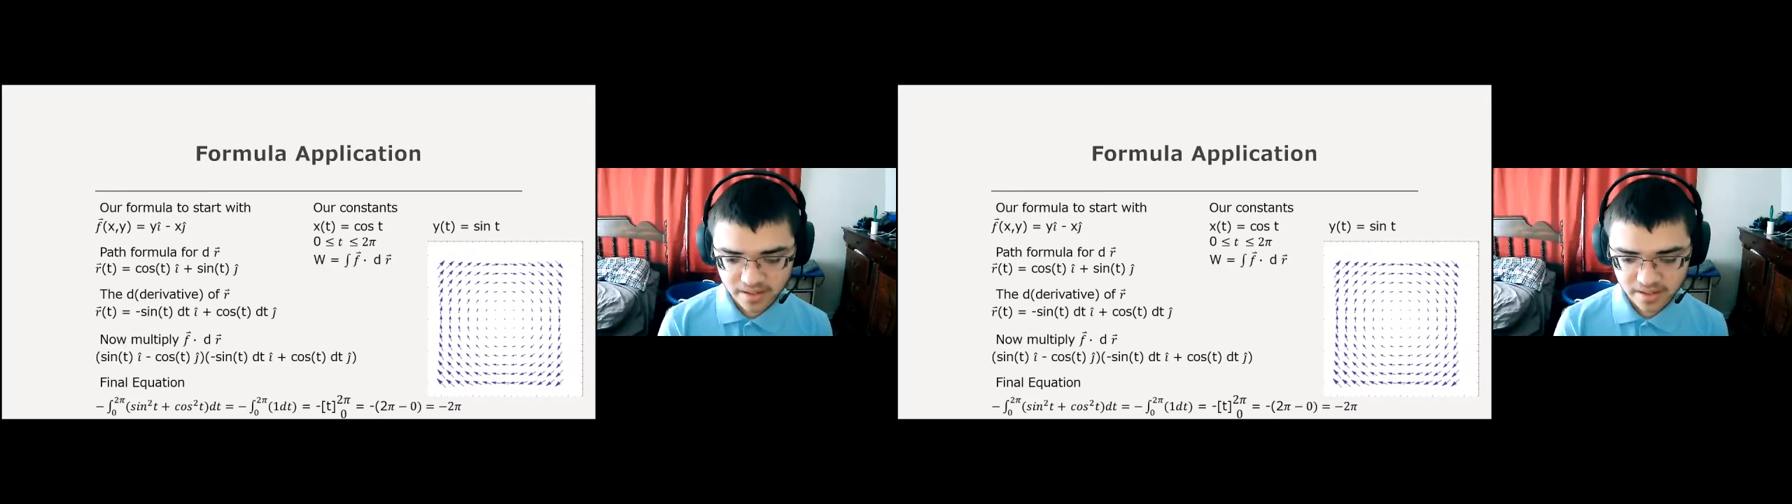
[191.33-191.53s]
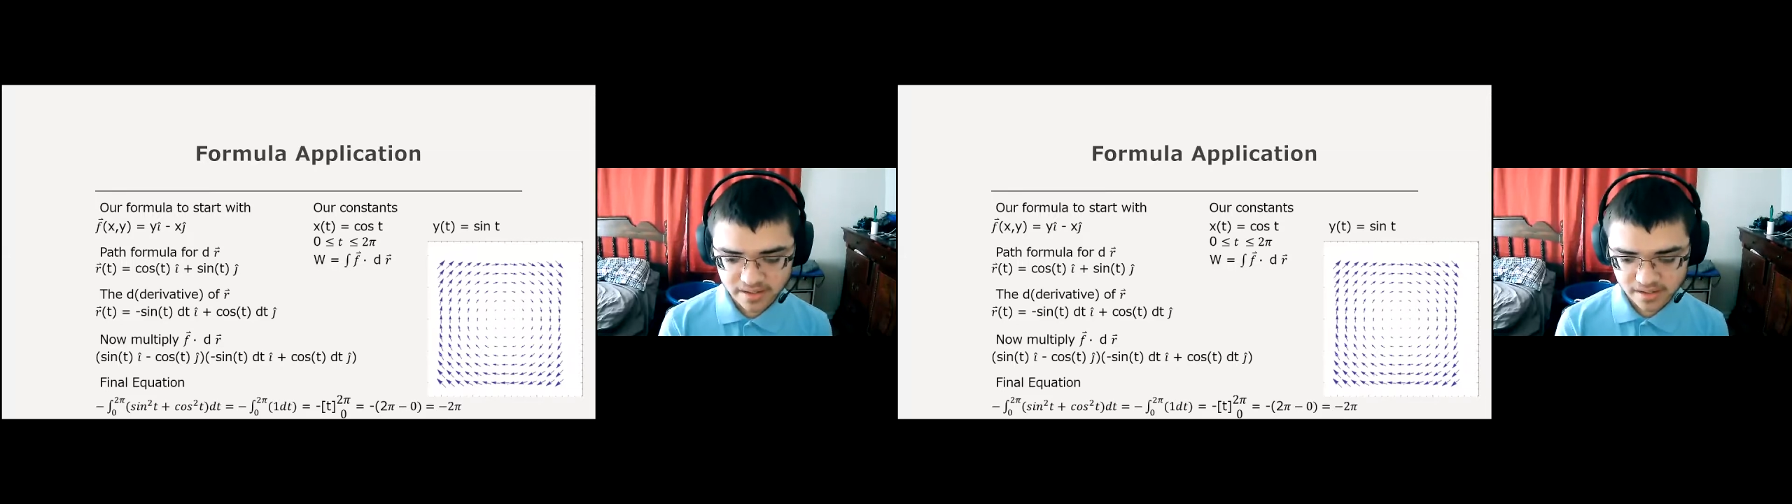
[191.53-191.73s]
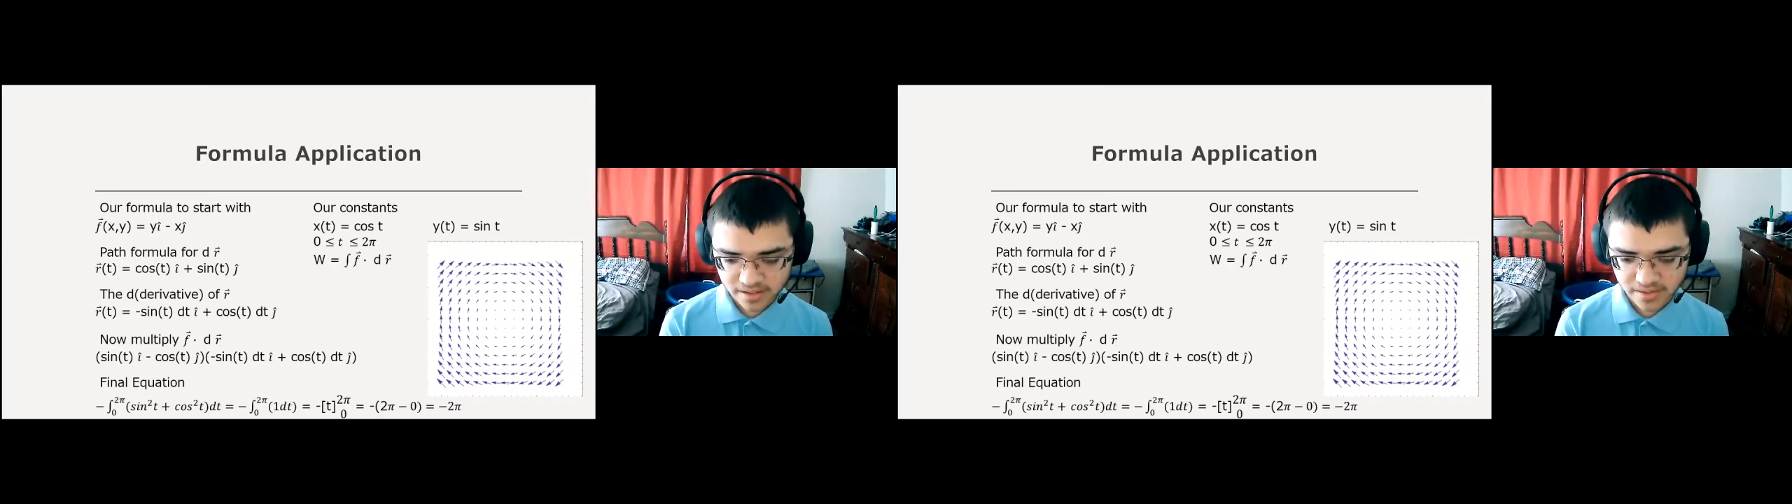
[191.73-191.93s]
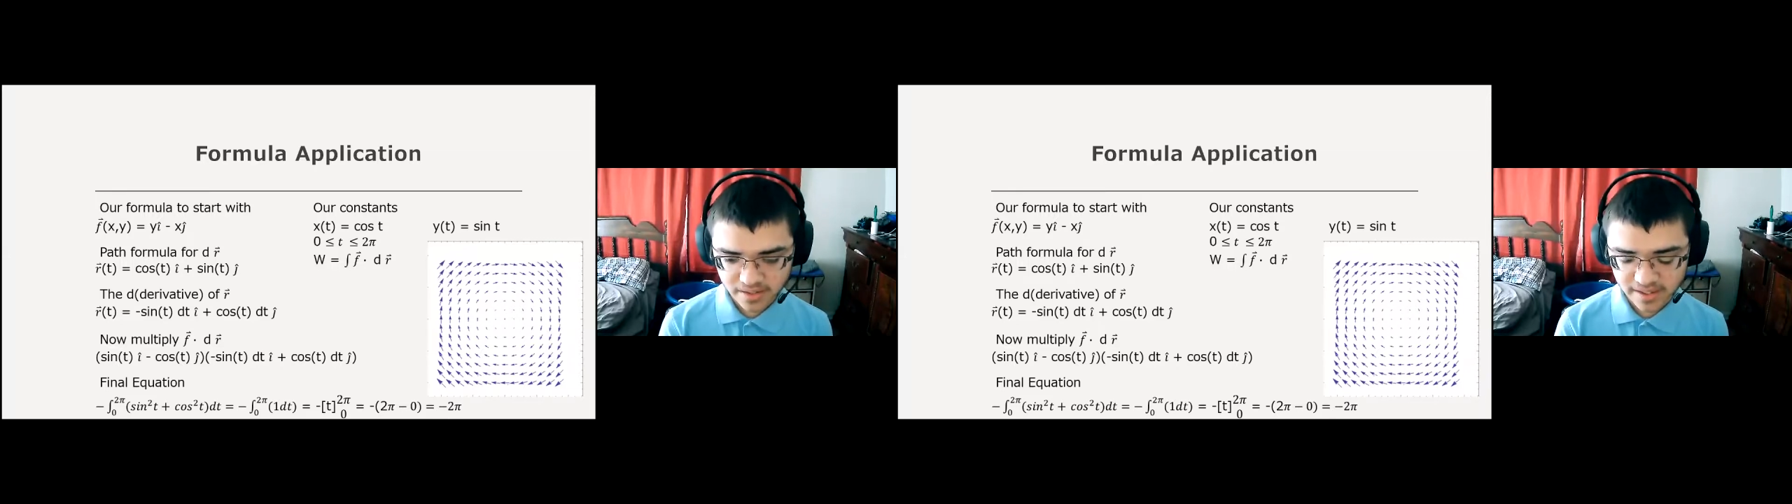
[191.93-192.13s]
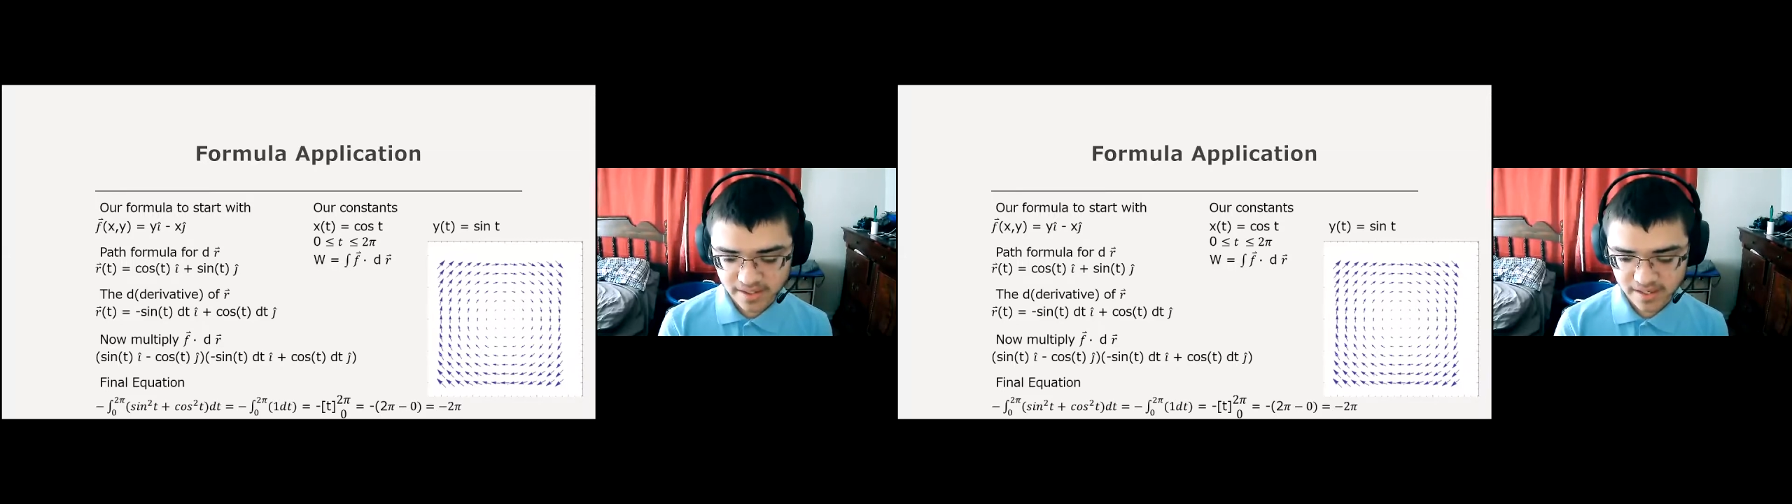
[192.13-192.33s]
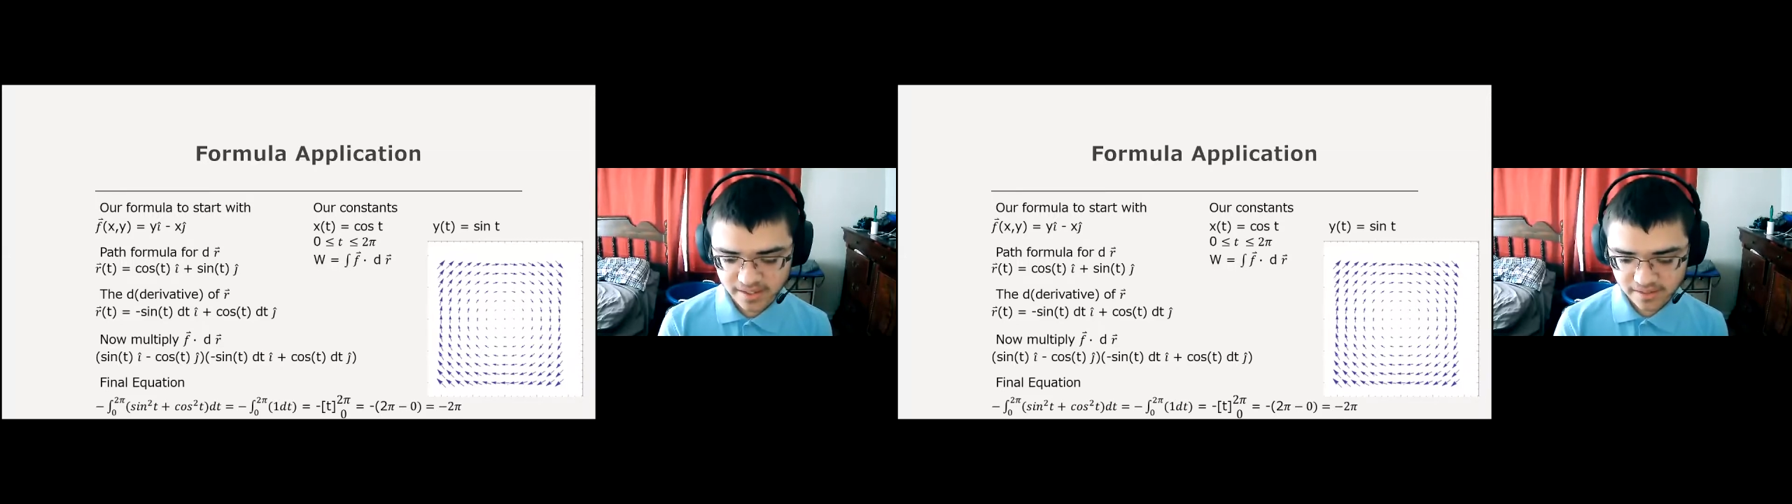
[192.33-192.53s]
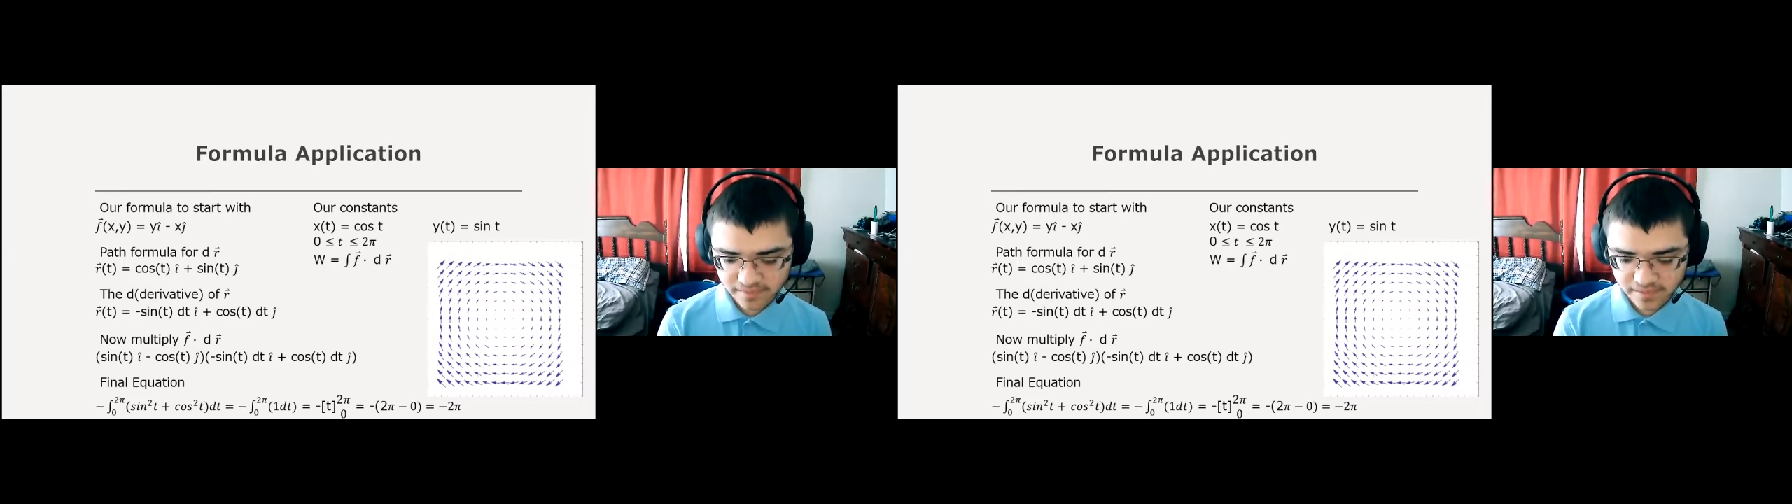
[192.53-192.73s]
And so you get negative